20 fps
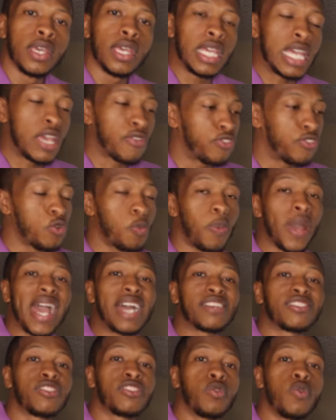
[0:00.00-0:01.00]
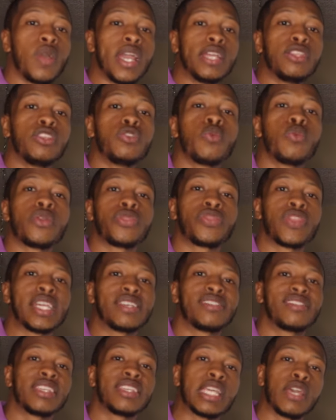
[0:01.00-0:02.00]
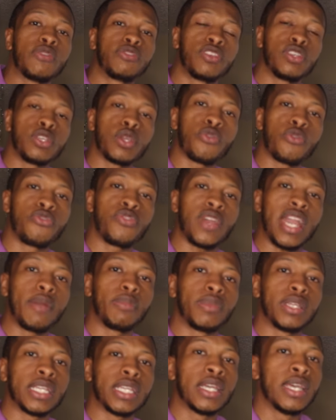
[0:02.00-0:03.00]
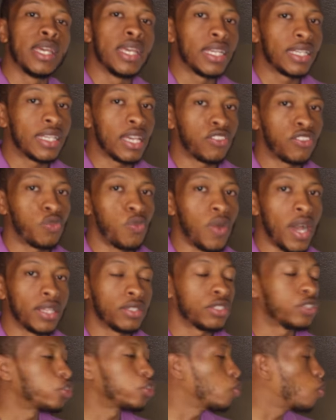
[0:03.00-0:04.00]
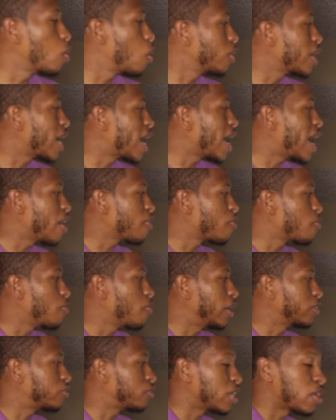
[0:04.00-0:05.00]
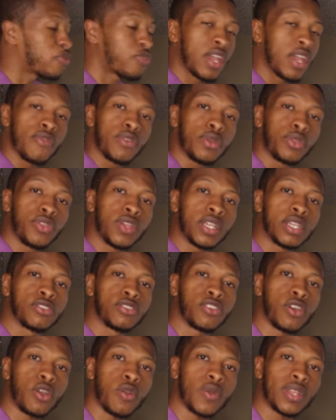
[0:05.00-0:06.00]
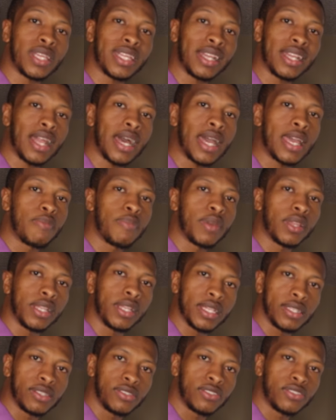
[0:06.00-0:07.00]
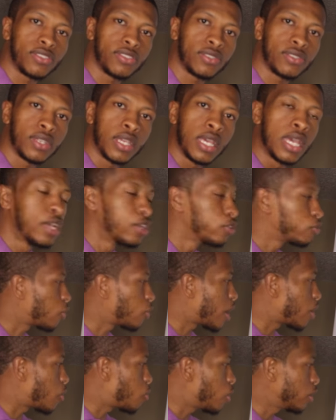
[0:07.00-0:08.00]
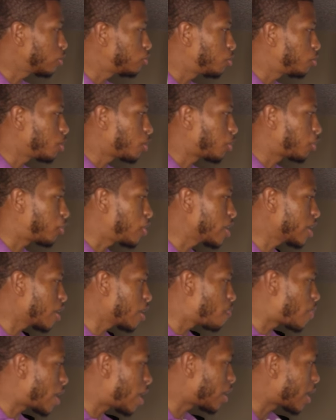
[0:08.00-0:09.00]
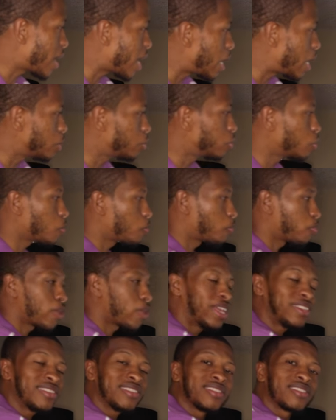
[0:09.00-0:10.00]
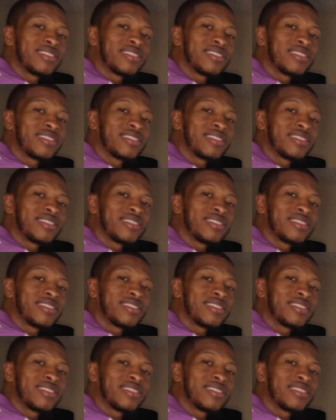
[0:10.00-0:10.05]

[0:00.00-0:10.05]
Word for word: If you pass away and you want things to give to your family, guess what? You won't have much if everything is already in liabilities. So I want you to think about how your present